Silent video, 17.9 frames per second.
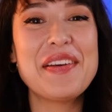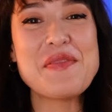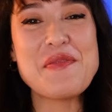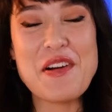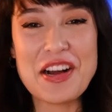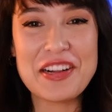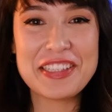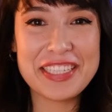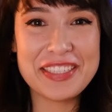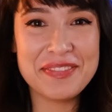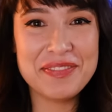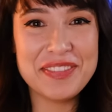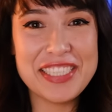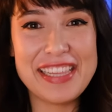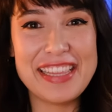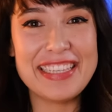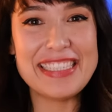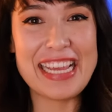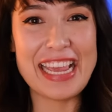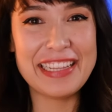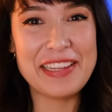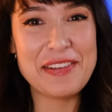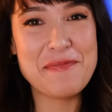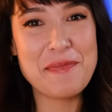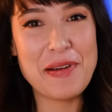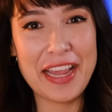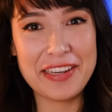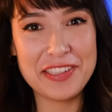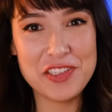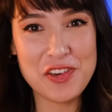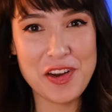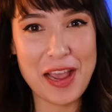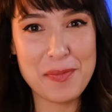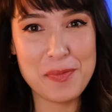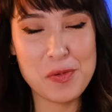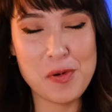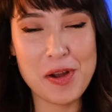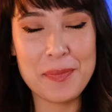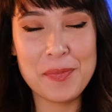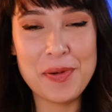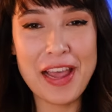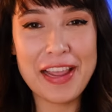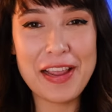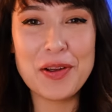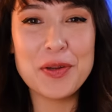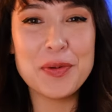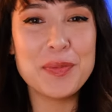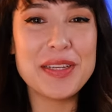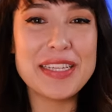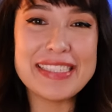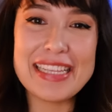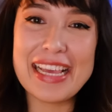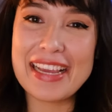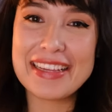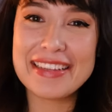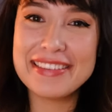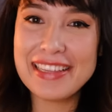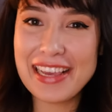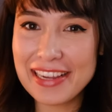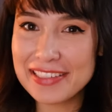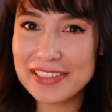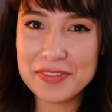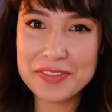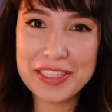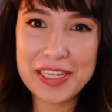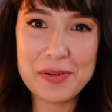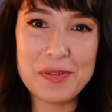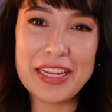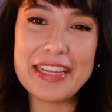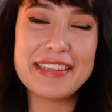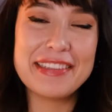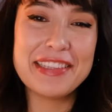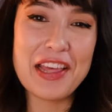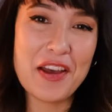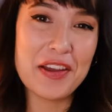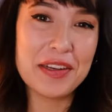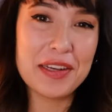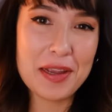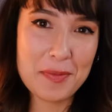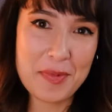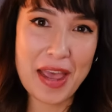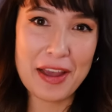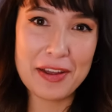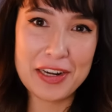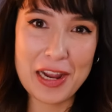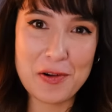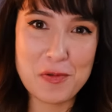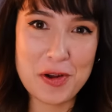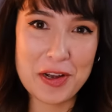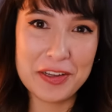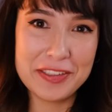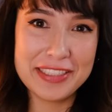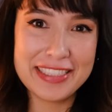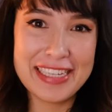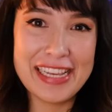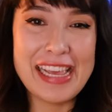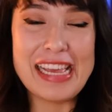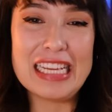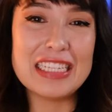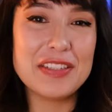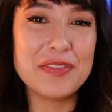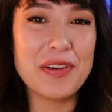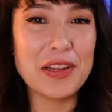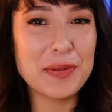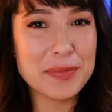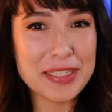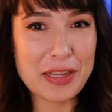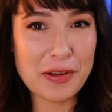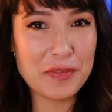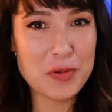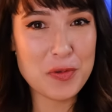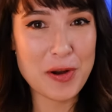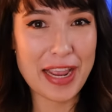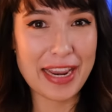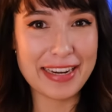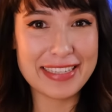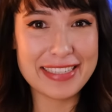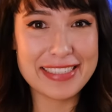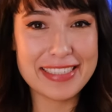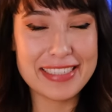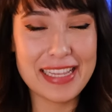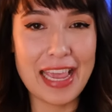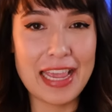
Welcome to the Daily Mind Trap, where my hope is that collectively we can learn about our world, develop self awareness,